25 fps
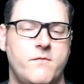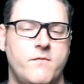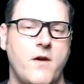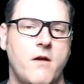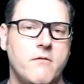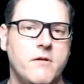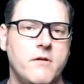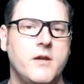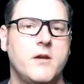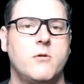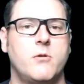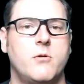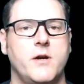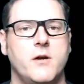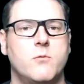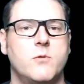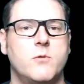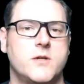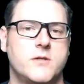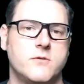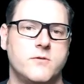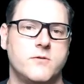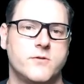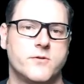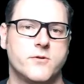very quick
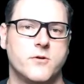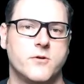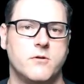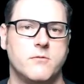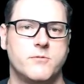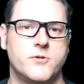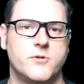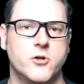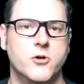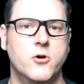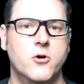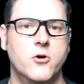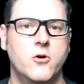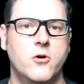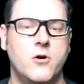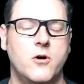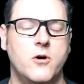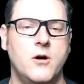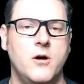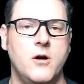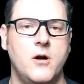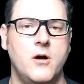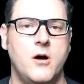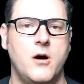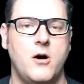whistle-stop
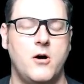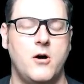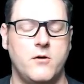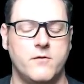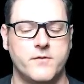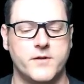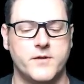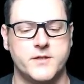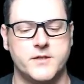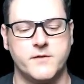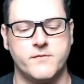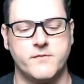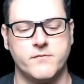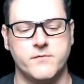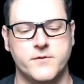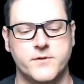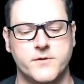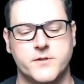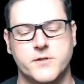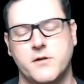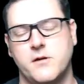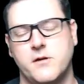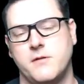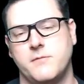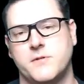tour of the
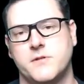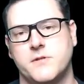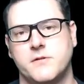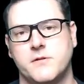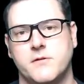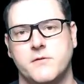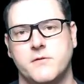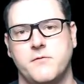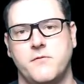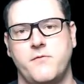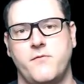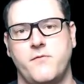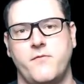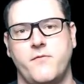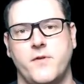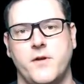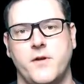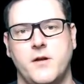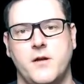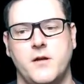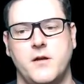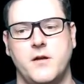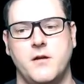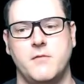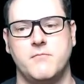different types of
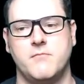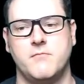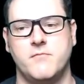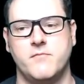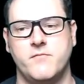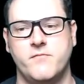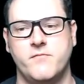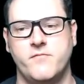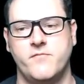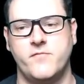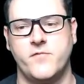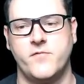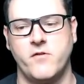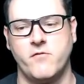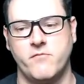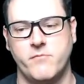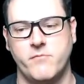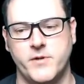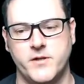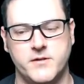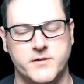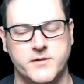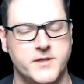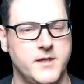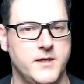
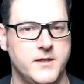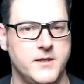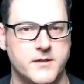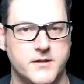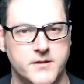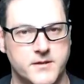vulnerabilities